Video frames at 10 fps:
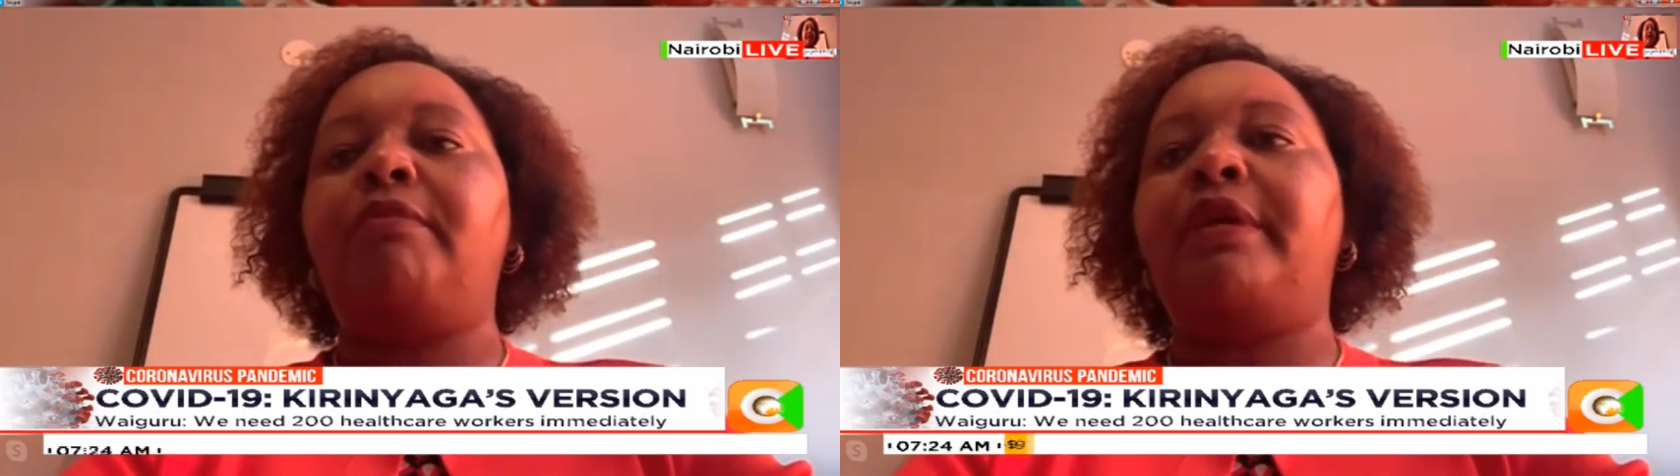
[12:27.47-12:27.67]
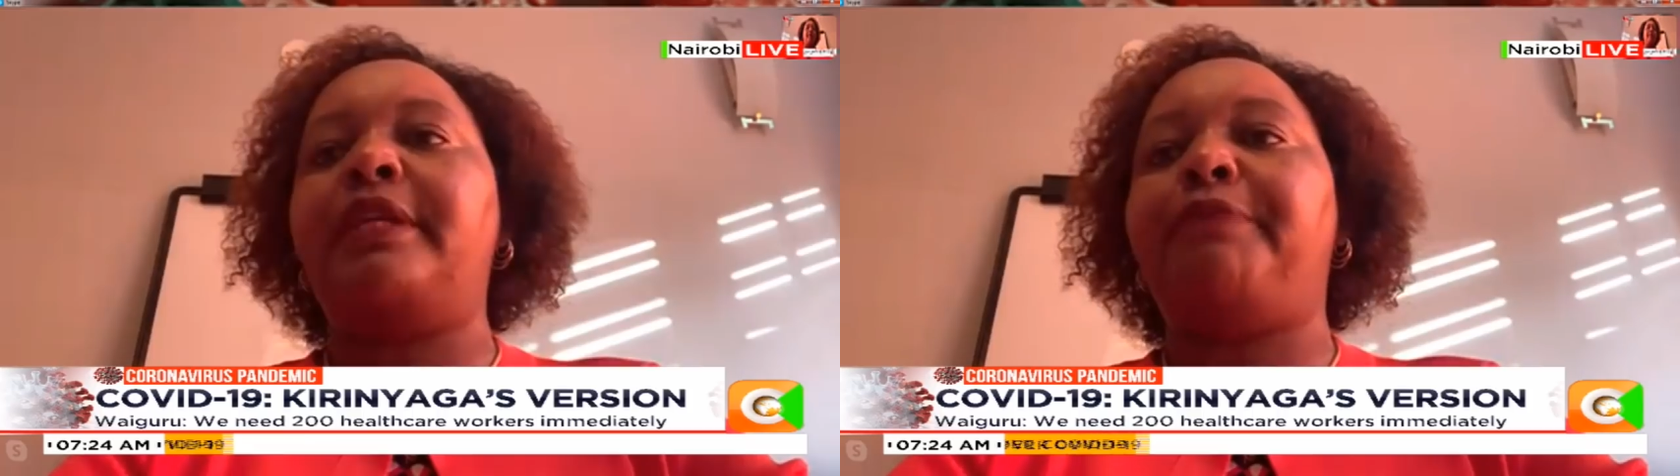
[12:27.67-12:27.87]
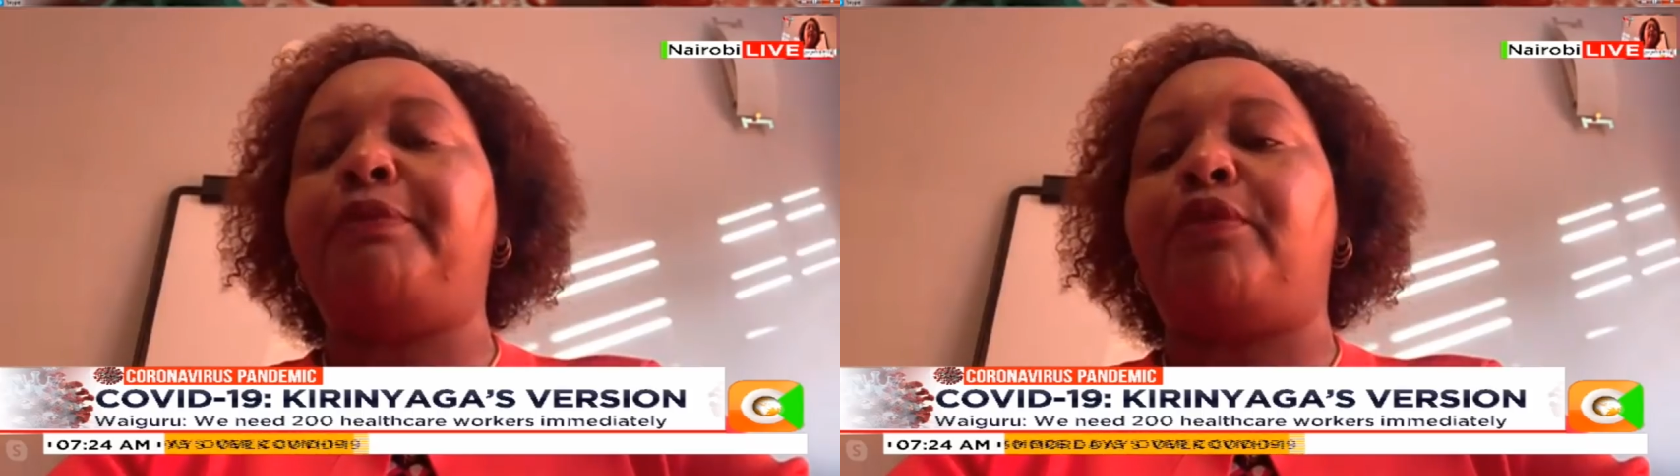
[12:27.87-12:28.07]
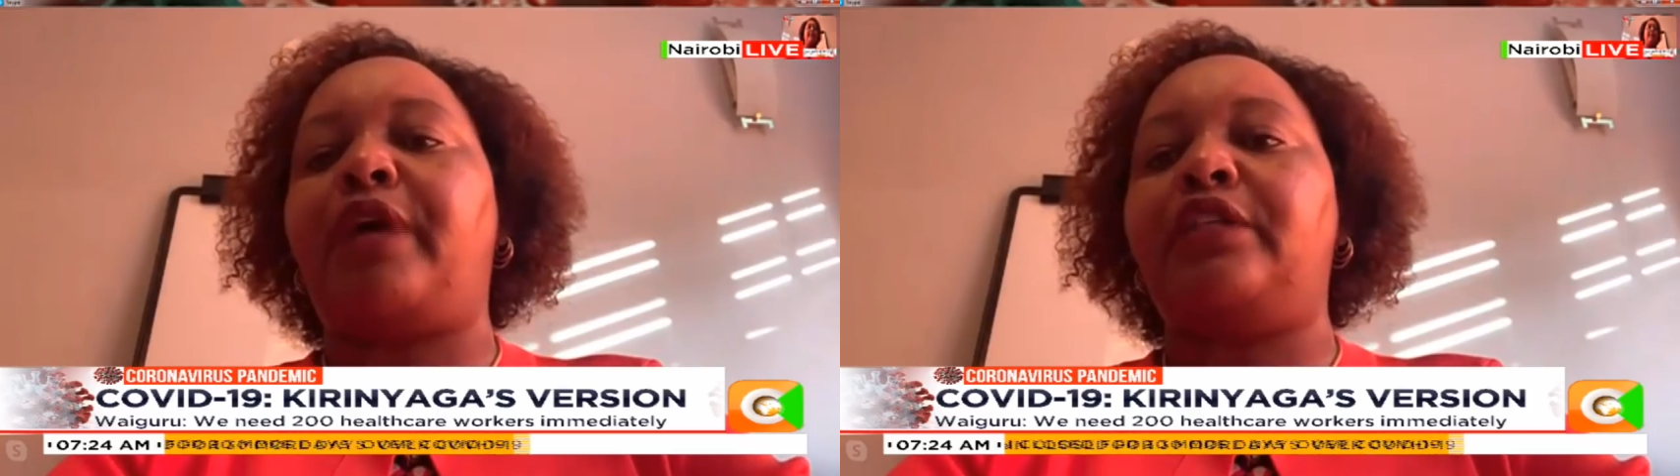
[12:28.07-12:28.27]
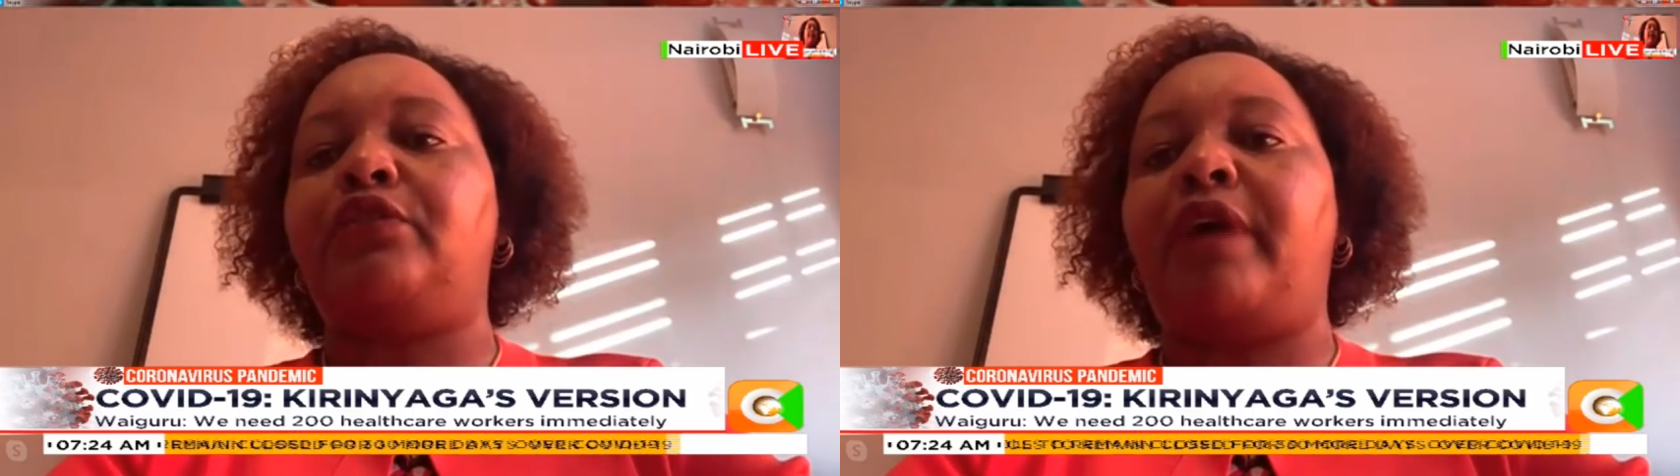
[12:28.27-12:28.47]
many people
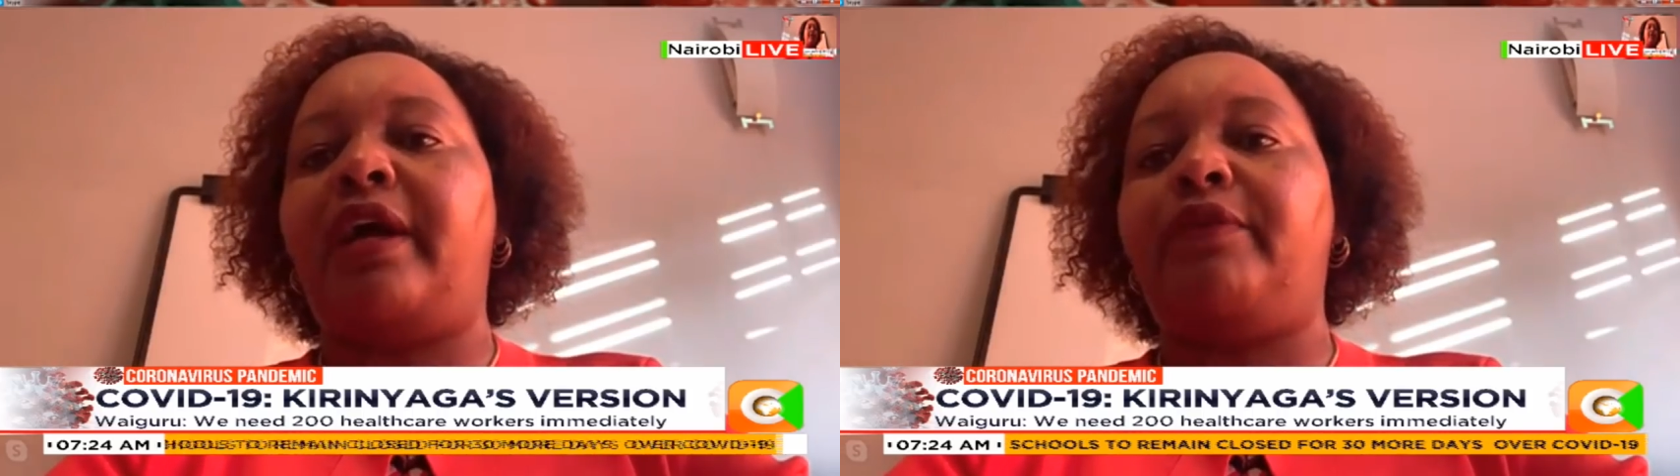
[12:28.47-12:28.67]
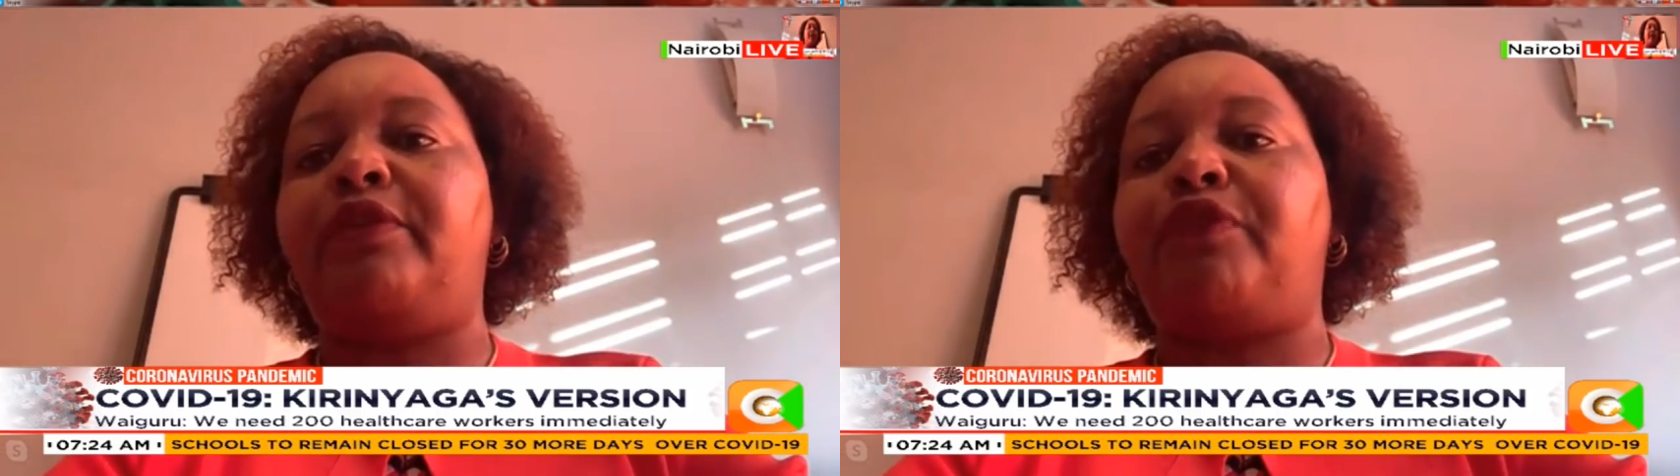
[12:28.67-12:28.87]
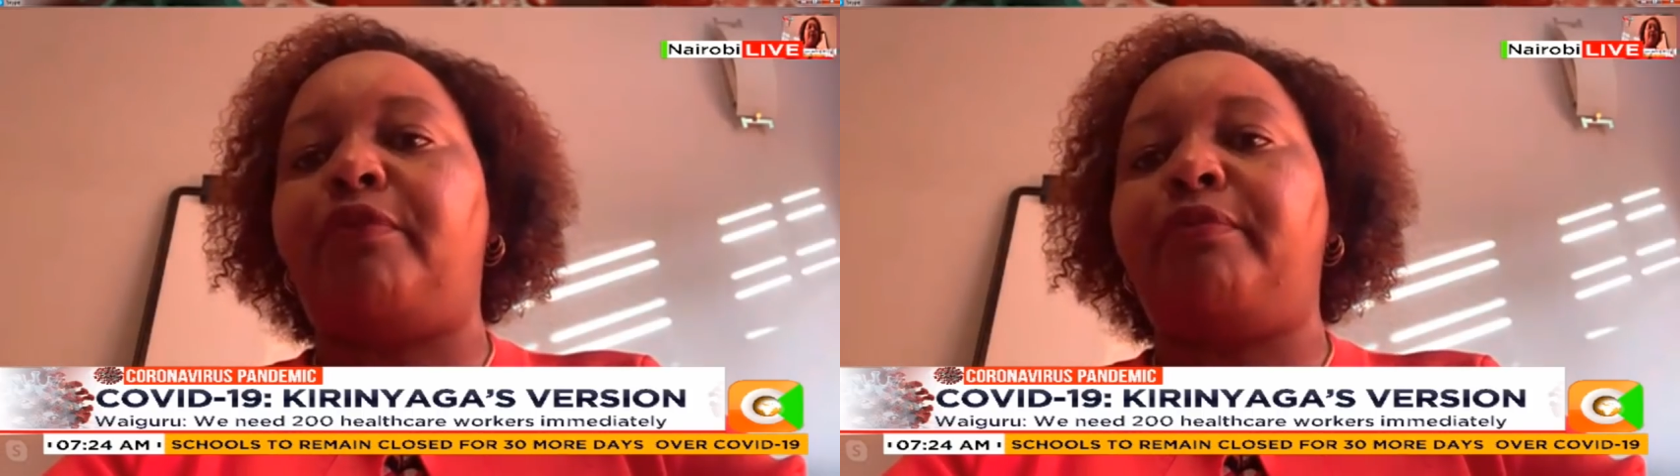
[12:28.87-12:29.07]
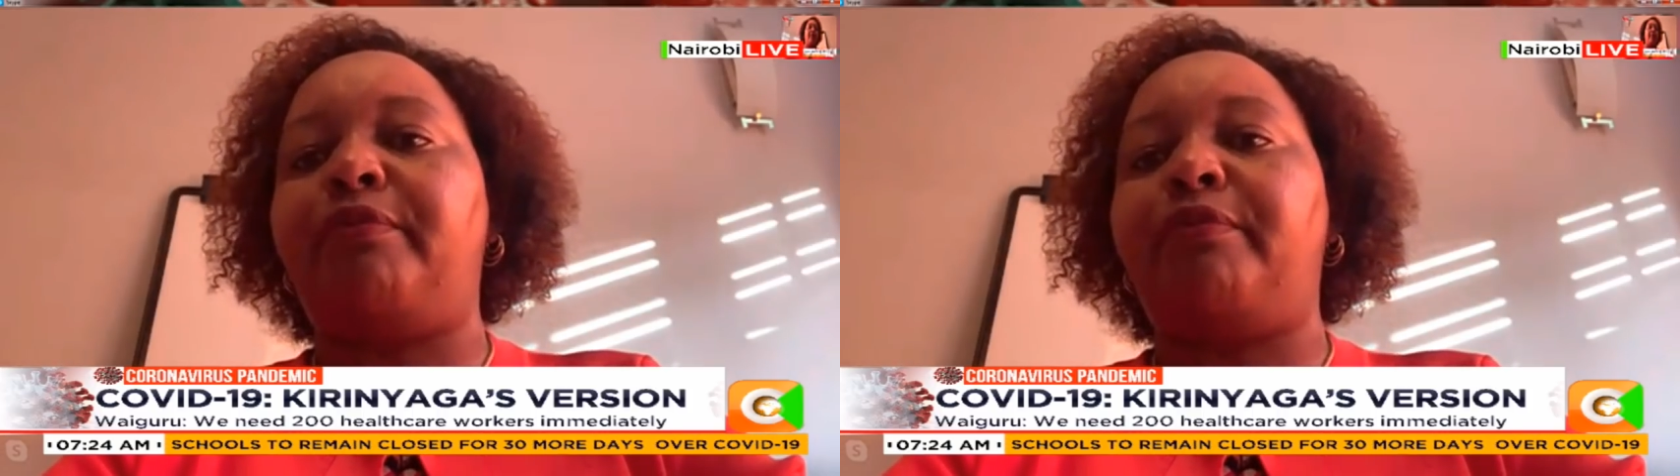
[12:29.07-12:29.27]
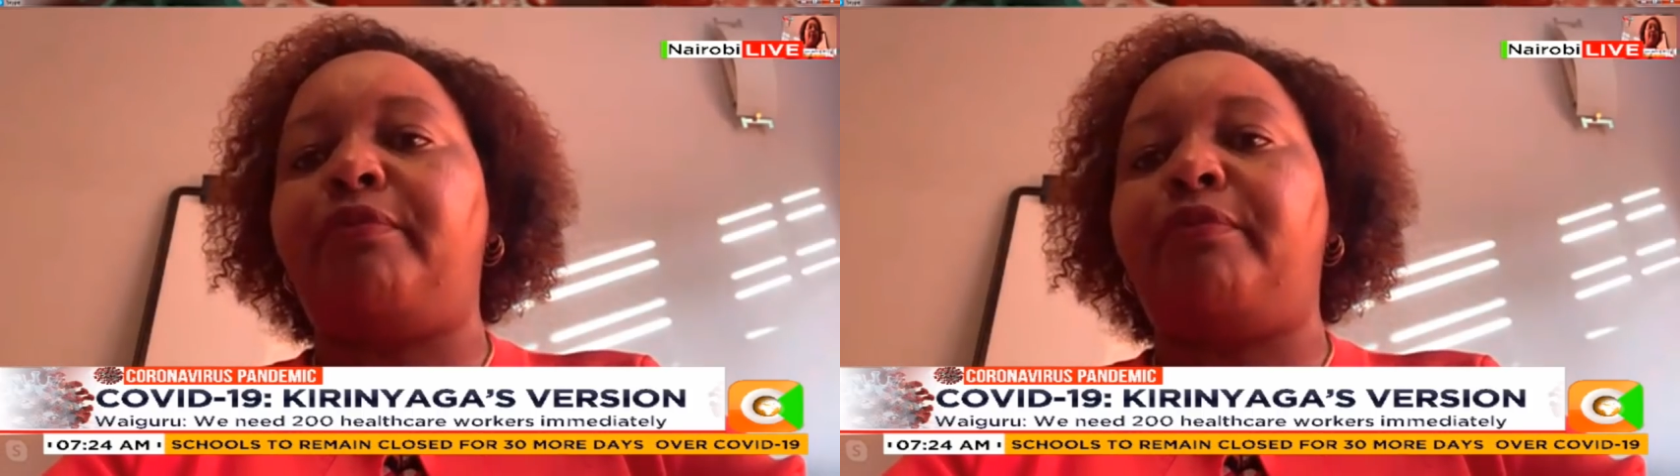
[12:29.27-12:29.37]
can you hire with four million